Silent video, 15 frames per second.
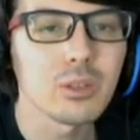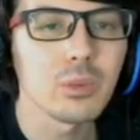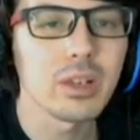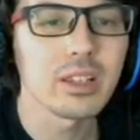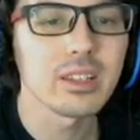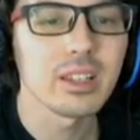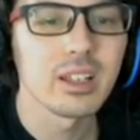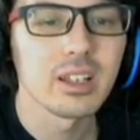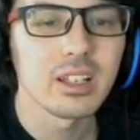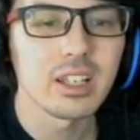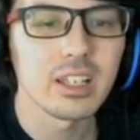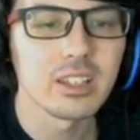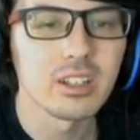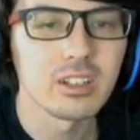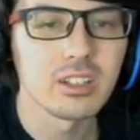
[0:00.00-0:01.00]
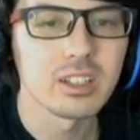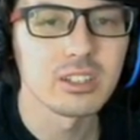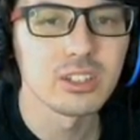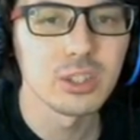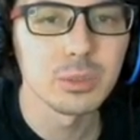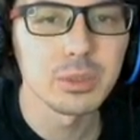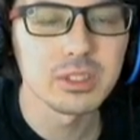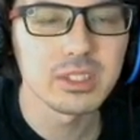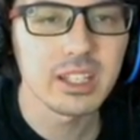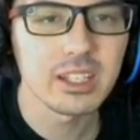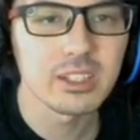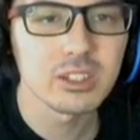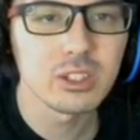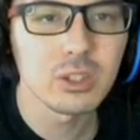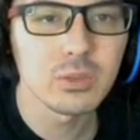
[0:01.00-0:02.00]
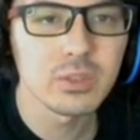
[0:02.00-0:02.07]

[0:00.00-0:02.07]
with either the Super Saiyan 2